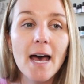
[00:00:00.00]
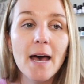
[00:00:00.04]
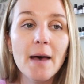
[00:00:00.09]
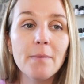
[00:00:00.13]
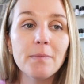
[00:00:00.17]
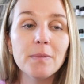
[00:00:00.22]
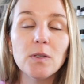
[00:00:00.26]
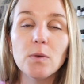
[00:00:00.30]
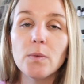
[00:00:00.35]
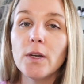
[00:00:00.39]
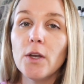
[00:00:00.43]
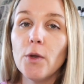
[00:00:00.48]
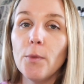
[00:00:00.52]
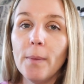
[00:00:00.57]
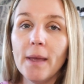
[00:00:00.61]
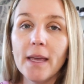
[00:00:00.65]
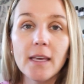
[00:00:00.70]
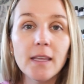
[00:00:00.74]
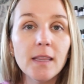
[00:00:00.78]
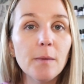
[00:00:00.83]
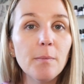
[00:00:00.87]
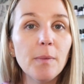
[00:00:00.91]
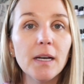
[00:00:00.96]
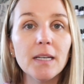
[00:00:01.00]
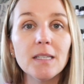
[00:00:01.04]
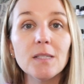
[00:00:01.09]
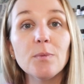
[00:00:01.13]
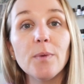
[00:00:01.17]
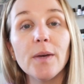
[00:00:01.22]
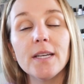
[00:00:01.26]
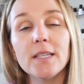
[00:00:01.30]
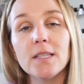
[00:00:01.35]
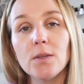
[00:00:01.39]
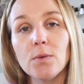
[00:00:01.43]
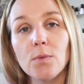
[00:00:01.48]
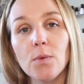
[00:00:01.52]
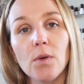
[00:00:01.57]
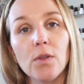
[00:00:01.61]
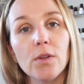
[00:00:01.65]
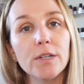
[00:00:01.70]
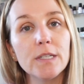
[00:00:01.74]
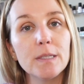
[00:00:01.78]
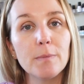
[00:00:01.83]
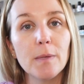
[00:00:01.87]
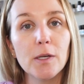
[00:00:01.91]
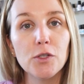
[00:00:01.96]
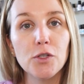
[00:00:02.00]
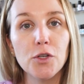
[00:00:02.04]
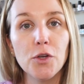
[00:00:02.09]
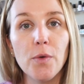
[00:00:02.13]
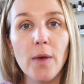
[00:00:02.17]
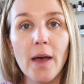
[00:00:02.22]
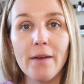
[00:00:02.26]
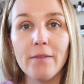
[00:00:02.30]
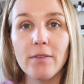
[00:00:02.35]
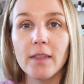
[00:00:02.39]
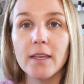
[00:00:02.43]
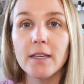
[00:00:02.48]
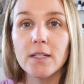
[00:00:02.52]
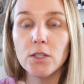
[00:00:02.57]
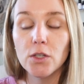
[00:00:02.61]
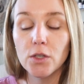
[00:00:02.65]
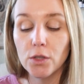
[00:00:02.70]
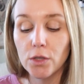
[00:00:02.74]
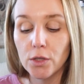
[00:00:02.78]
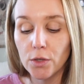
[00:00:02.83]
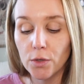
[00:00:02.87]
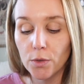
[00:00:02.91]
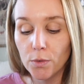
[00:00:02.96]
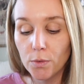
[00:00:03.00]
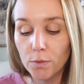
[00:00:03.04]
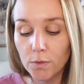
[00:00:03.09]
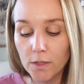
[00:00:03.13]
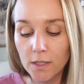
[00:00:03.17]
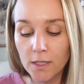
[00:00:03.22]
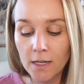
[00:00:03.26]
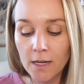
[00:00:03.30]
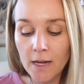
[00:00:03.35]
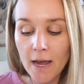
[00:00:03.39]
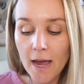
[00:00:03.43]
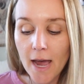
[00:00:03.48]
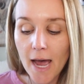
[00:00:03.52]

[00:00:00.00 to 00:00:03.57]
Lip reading: So when you're making the bug sprays and rollers, make sure you heavily dilute.